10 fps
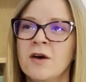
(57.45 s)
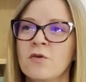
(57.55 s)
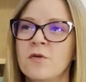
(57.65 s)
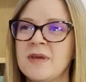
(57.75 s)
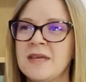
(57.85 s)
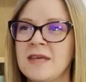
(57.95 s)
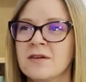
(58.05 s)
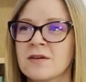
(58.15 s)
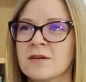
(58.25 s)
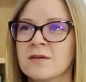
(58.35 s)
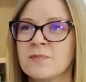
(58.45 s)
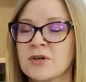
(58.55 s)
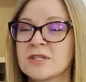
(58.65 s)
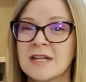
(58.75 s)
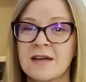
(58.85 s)
will be either
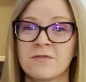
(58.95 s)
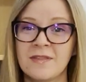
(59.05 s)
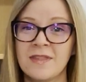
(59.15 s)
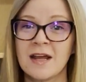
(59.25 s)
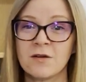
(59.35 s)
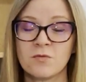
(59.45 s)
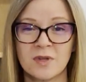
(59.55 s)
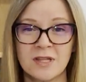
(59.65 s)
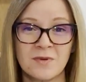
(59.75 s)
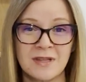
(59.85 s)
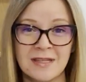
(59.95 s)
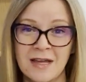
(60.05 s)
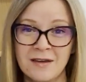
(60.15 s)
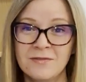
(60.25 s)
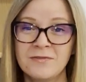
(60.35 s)
books that I've read that I really, really
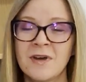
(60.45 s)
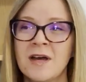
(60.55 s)
love,